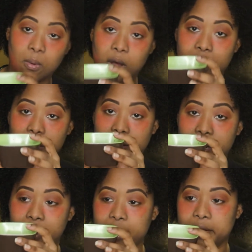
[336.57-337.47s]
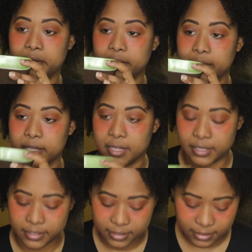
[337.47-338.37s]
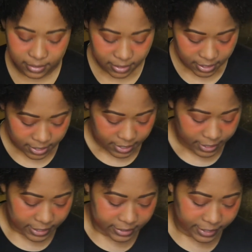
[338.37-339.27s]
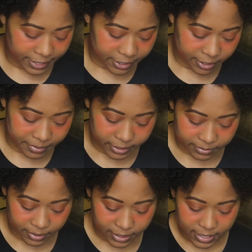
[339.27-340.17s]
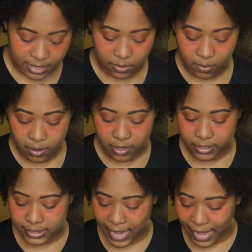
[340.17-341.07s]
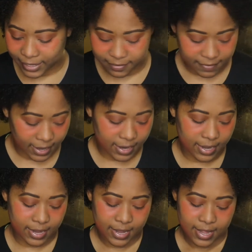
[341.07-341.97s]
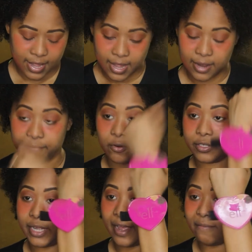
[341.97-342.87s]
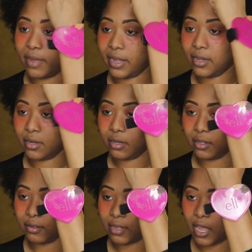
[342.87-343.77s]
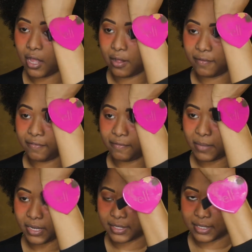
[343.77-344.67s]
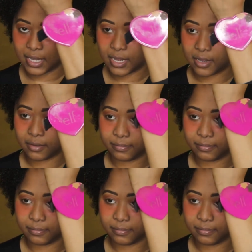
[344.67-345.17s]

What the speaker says: water here in this container because we're going to need water to activate it. And of course I have my little e.l.f. mixing